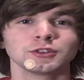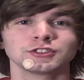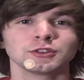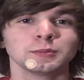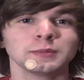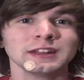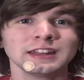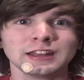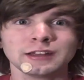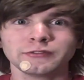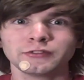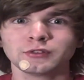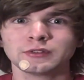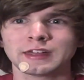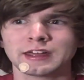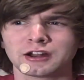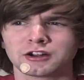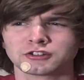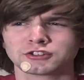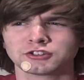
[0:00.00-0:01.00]
So many of you
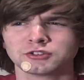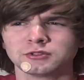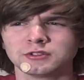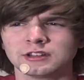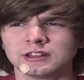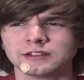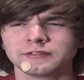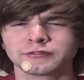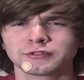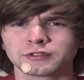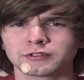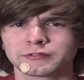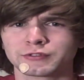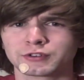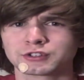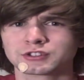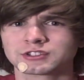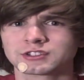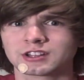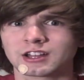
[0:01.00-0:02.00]
that are tuning in for the
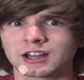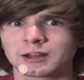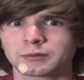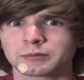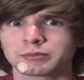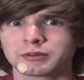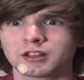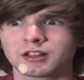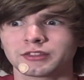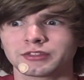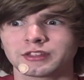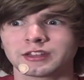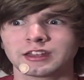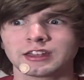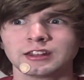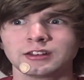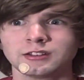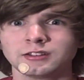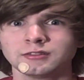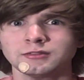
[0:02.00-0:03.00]
first time are probably
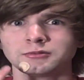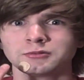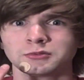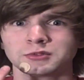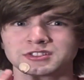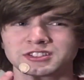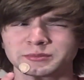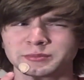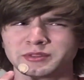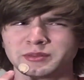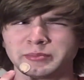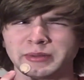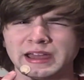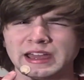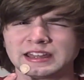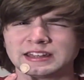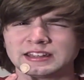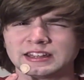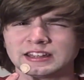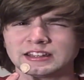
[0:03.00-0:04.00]
thinking, what's up with the
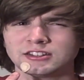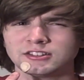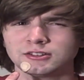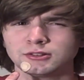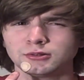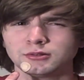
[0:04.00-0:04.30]
Bandaid,